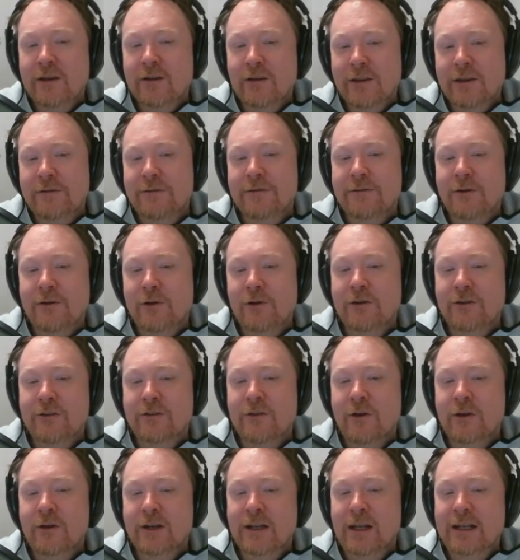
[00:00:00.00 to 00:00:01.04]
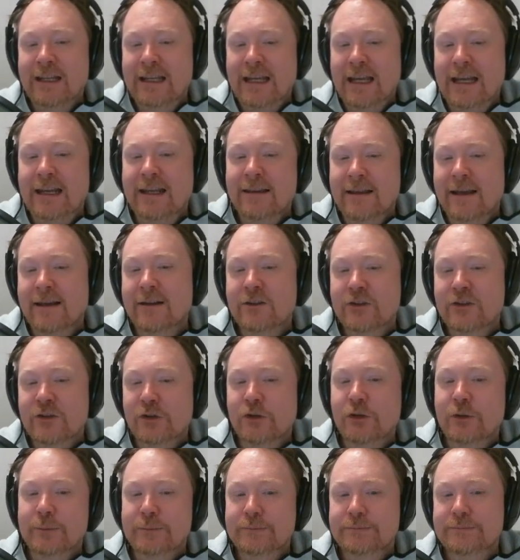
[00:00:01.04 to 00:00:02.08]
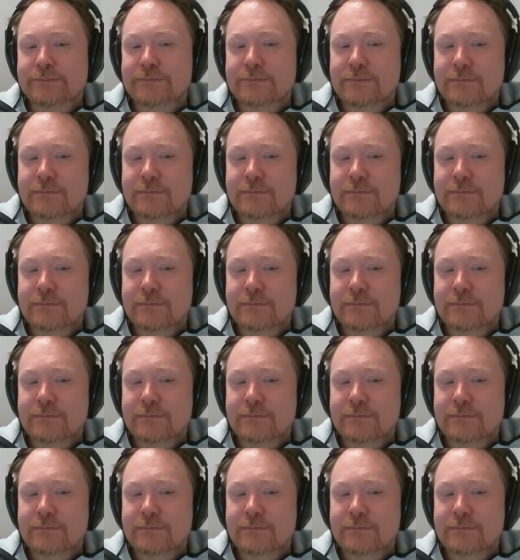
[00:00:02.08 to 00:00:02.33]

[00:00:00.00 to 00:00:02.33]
got their focus on getting that job.